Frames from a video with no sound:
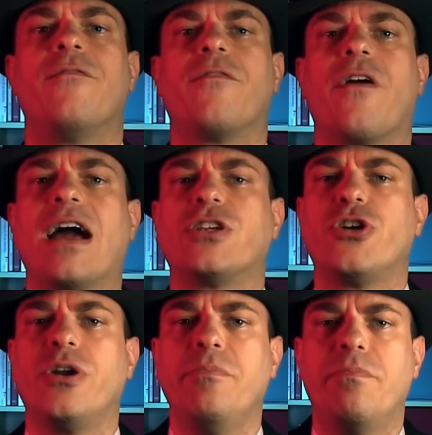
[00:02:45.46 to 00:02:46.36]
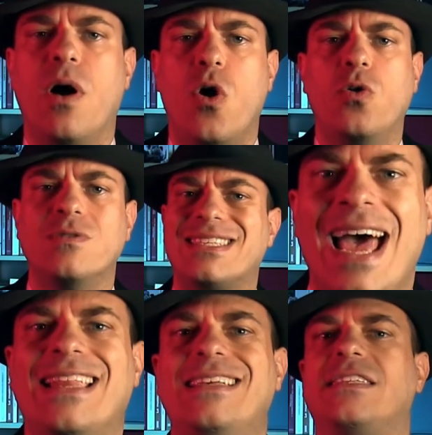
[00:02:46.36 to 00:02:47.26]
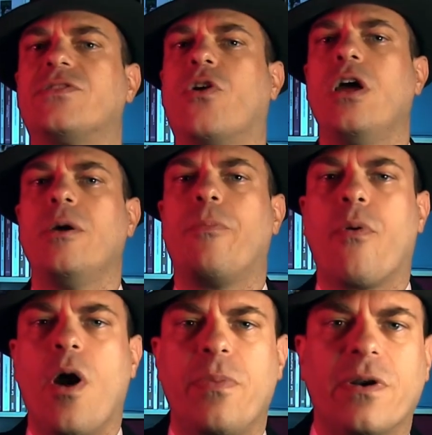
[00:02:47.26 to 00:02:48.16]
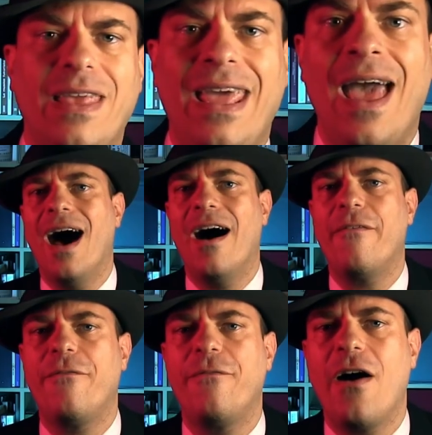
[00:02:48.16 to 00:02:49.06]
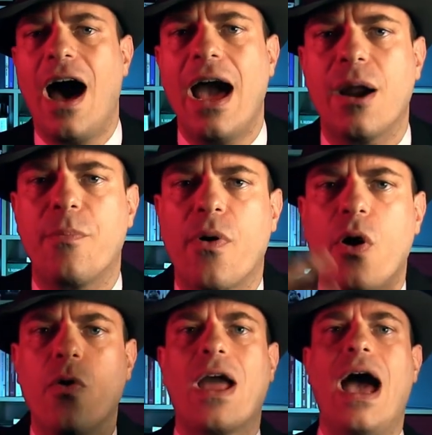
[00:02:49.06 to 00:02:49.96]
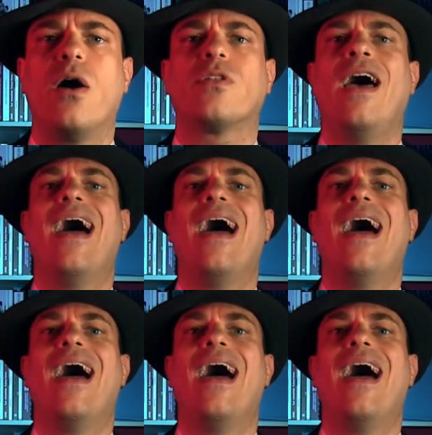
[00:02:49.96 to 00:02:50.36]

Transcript: fracturing bones, destroying property. A fire broke out,